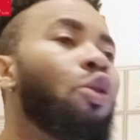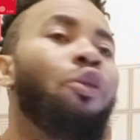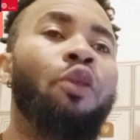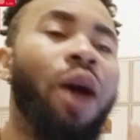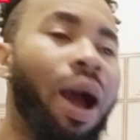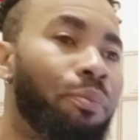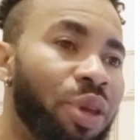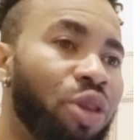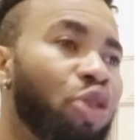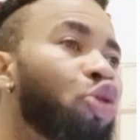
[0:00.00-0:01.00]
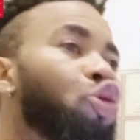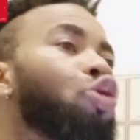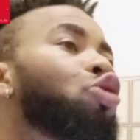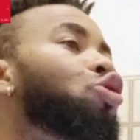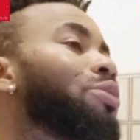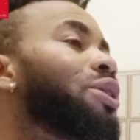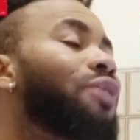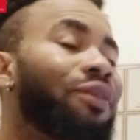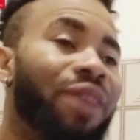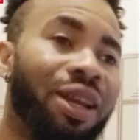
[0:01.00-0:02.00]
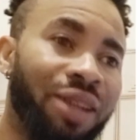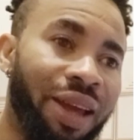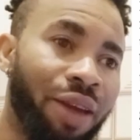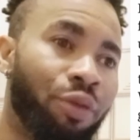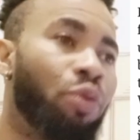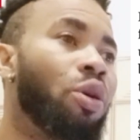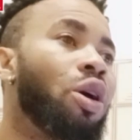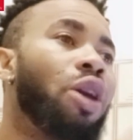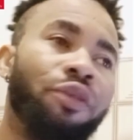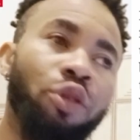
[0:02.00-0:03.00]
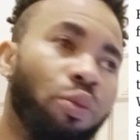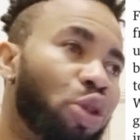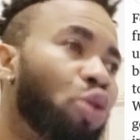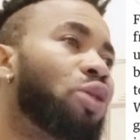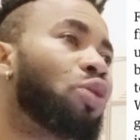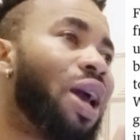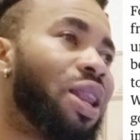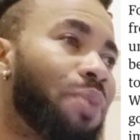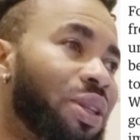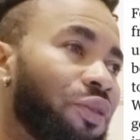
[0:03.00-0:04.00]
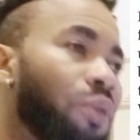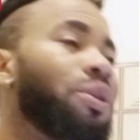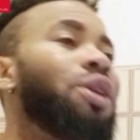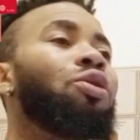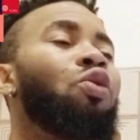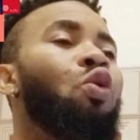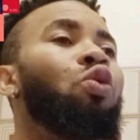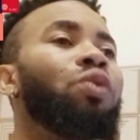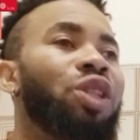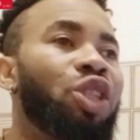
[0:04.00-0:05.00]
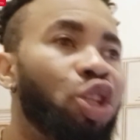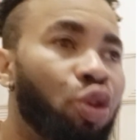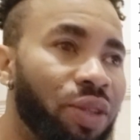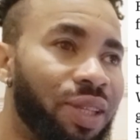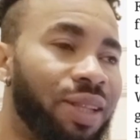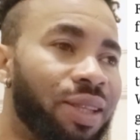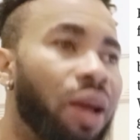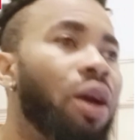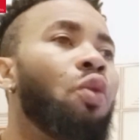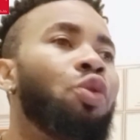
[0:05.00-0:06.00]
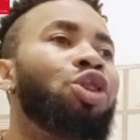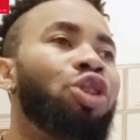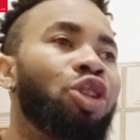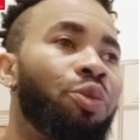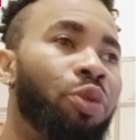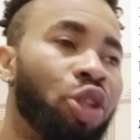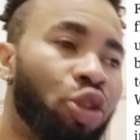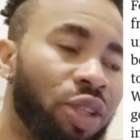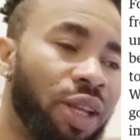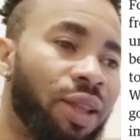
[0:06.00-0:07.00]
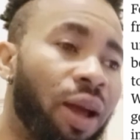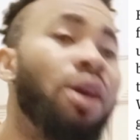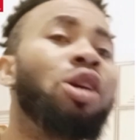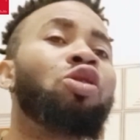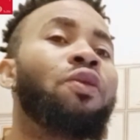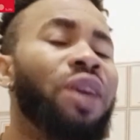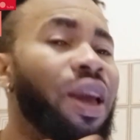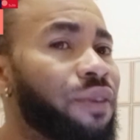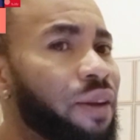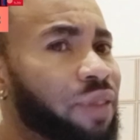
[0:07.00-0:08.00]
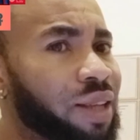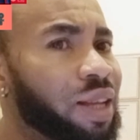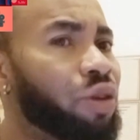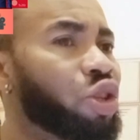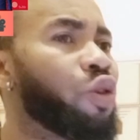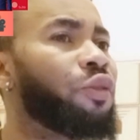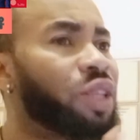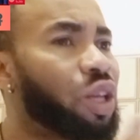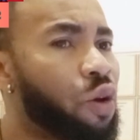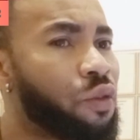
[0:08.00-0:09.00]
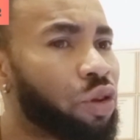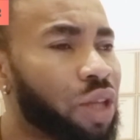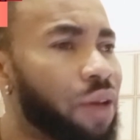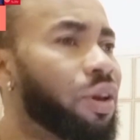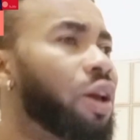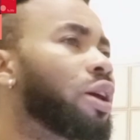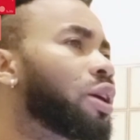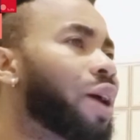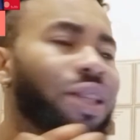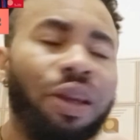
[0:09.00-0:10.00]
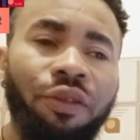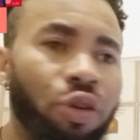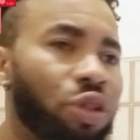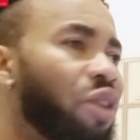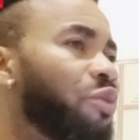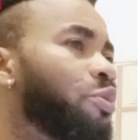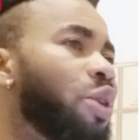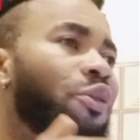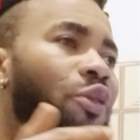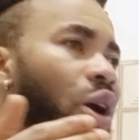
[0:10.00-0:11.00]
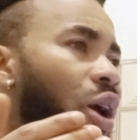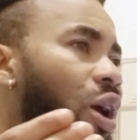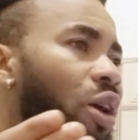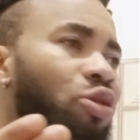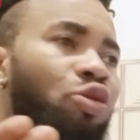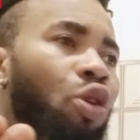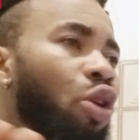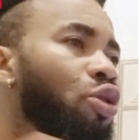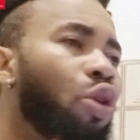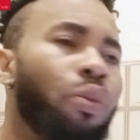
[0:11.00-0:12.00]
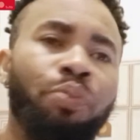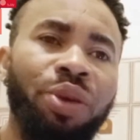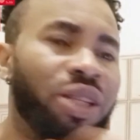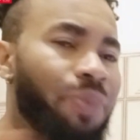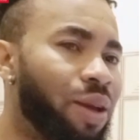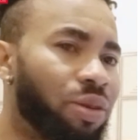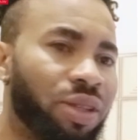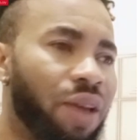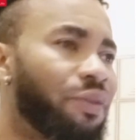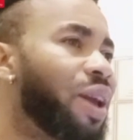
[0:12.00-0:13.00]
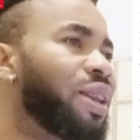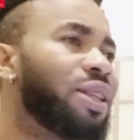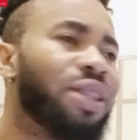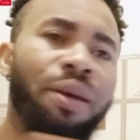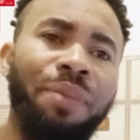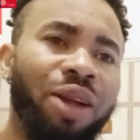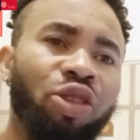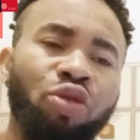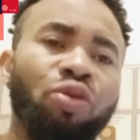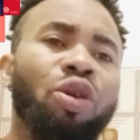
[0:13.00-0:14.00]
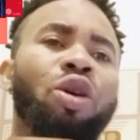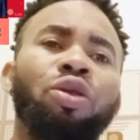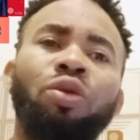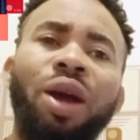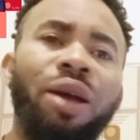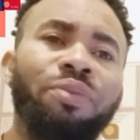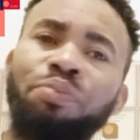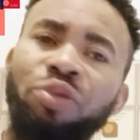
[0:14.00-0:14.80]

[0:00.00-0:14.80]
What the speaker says: for appeal, you need to go submit 5,000 euro. If not be sooner, to carry the person from there, they go detention center, which is the deportation center. So if you get 5,000 euros, say you fit take care of yourself, cater for yourself, pay for, do all your bills by yourself, anything about you, take care